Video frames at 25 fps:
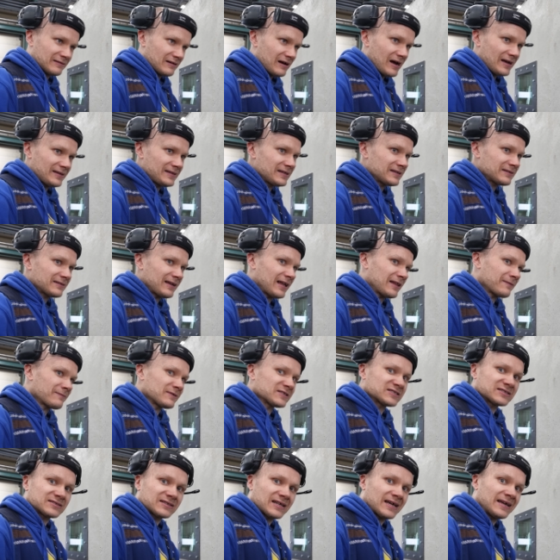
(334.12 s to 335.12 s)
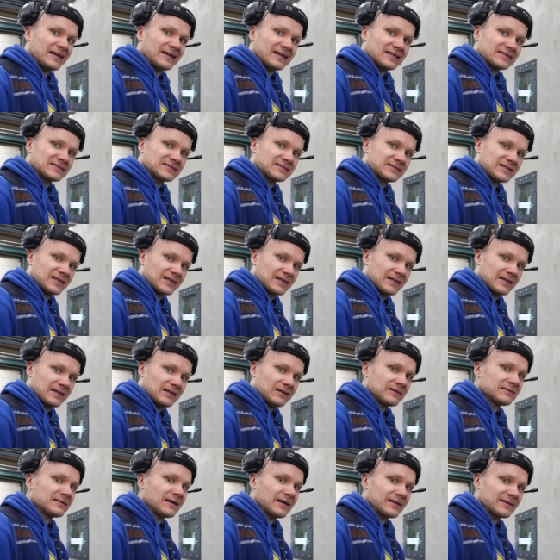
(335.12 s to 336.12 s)
I think that was stainless
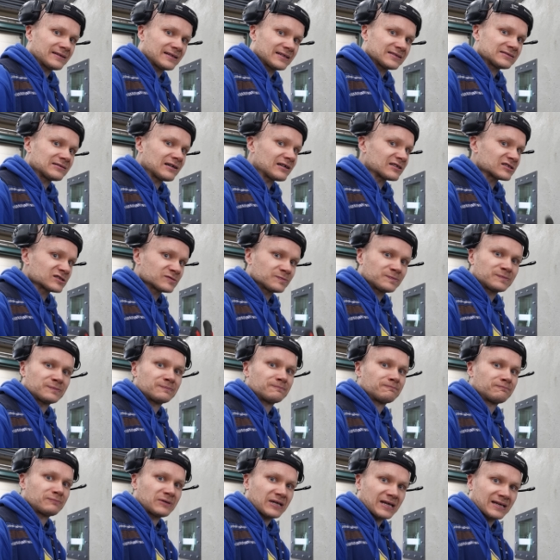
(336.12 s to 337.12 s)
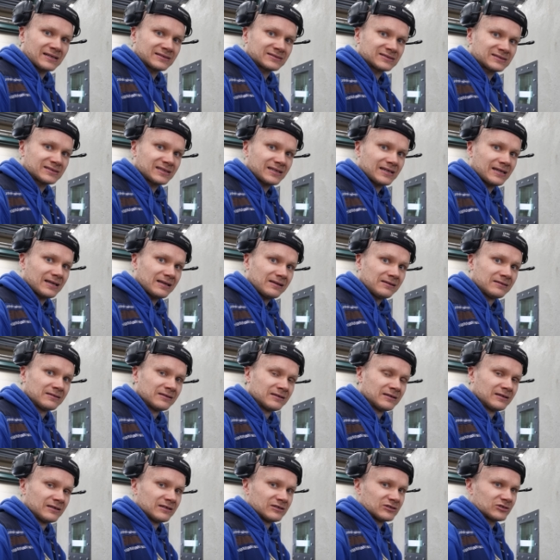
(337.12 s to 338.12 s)
steel and these are spring steel.
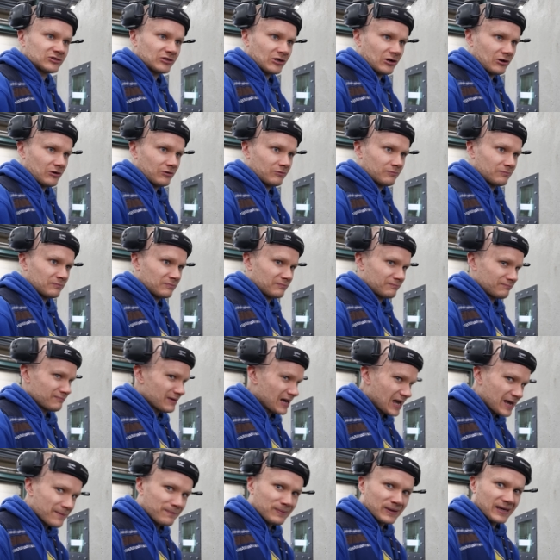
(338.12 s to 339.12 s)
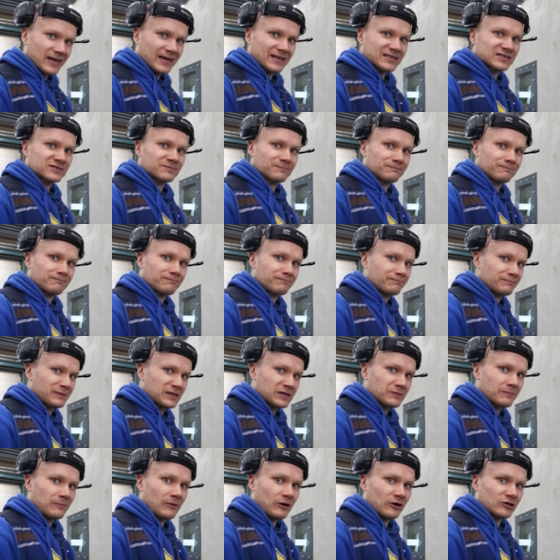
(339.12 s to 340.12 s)
So maybe gets a
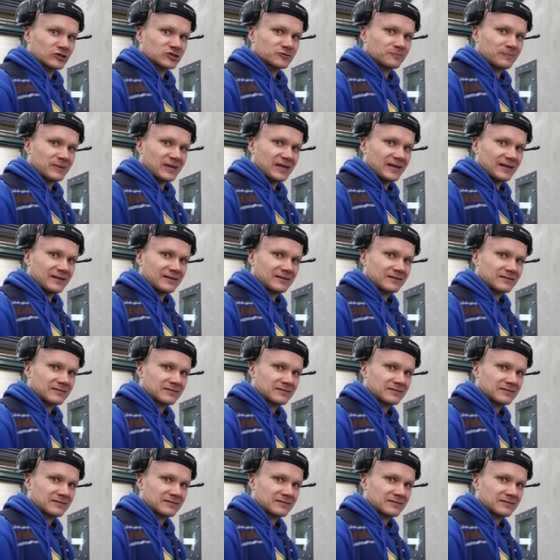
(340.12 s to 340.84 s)
bit more speed.